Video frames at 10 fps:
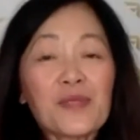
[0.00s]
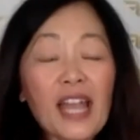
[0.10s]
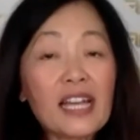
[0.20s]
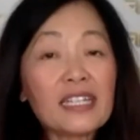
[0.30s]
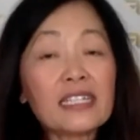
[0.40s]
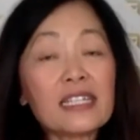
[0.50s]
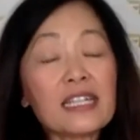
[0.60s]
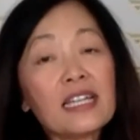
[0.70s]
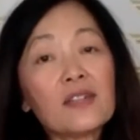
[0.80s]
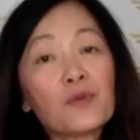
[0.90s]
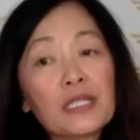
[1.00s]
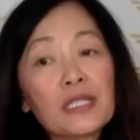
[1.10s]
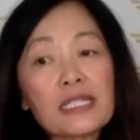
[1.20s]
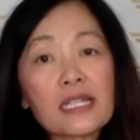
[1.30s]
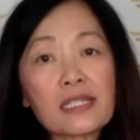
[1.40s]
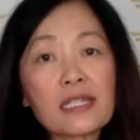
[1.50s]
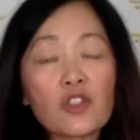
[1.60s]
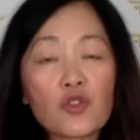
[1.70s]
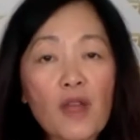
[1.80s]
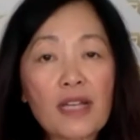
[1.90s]
And it really doesn't
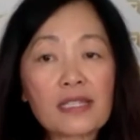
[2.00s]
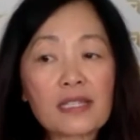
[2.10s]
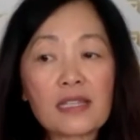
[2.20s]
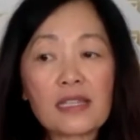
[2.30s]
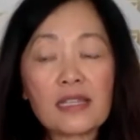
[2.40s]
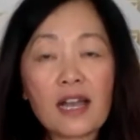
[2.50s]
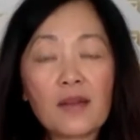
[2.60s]
address the